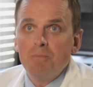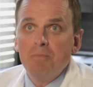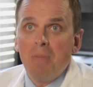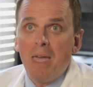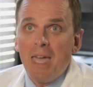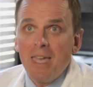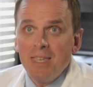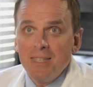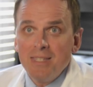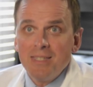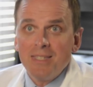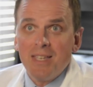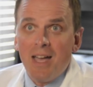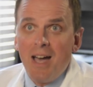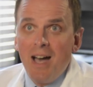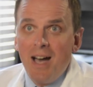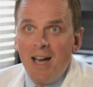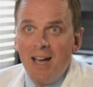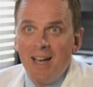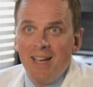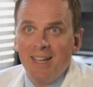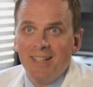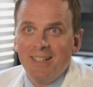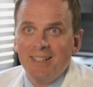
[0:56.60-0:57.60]
based
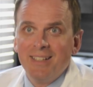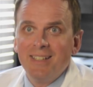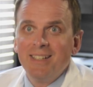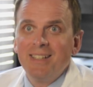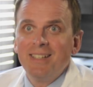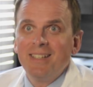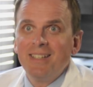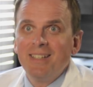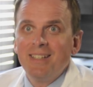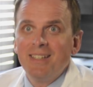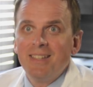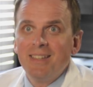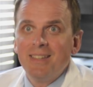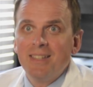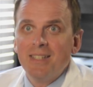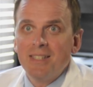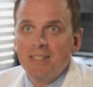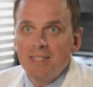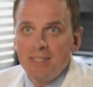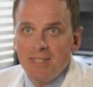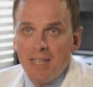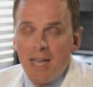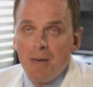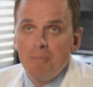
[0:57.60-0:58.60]
on the
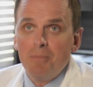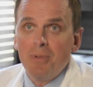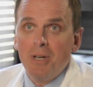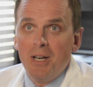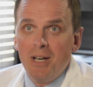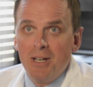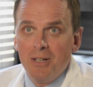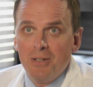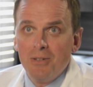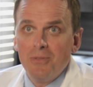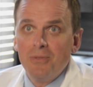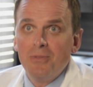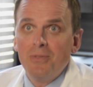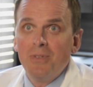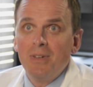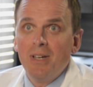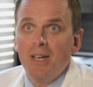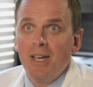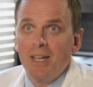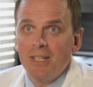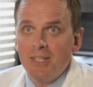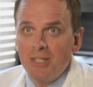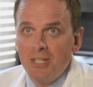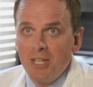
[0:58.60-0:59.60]
step of
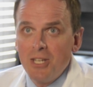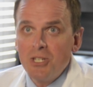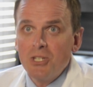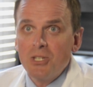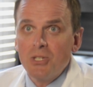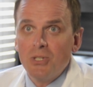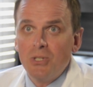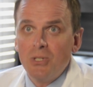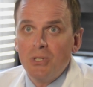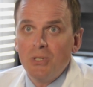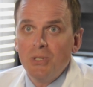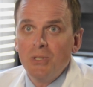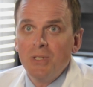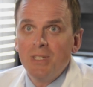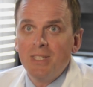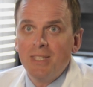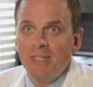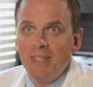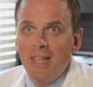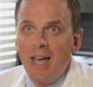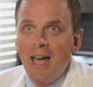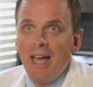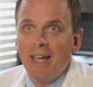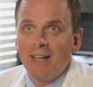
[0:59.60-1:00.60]
additional
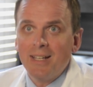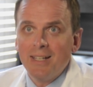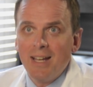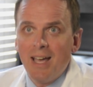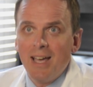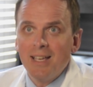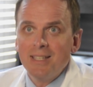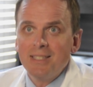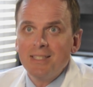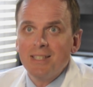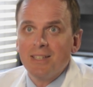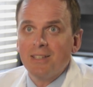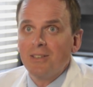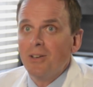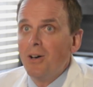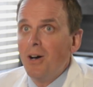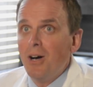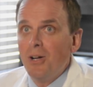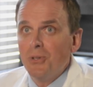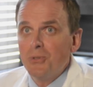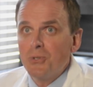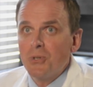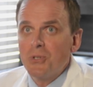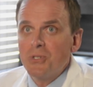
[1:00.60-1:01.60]
diagnostic
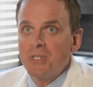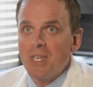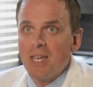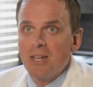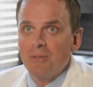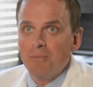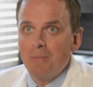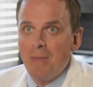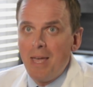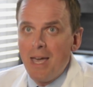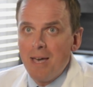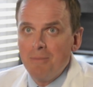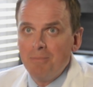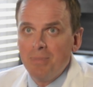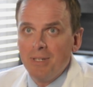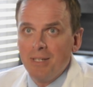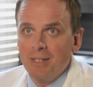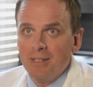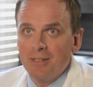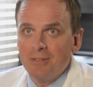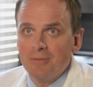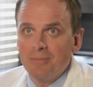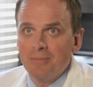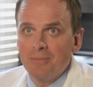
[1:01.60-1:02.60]
ultrasound
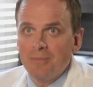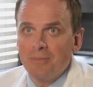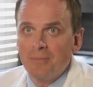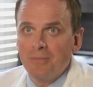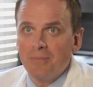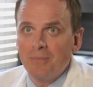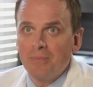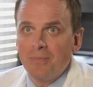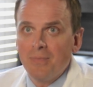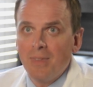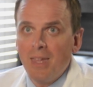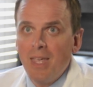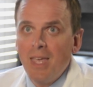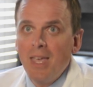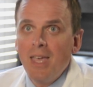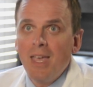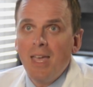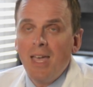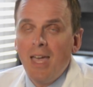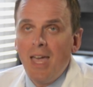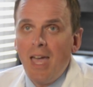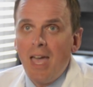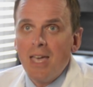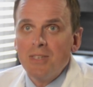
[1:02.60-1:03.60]
mapping.
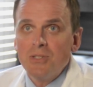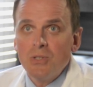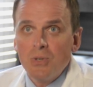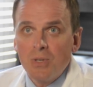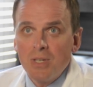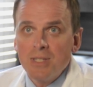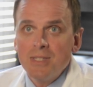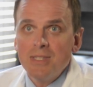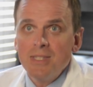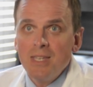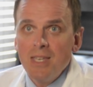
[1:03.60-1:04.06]
As you can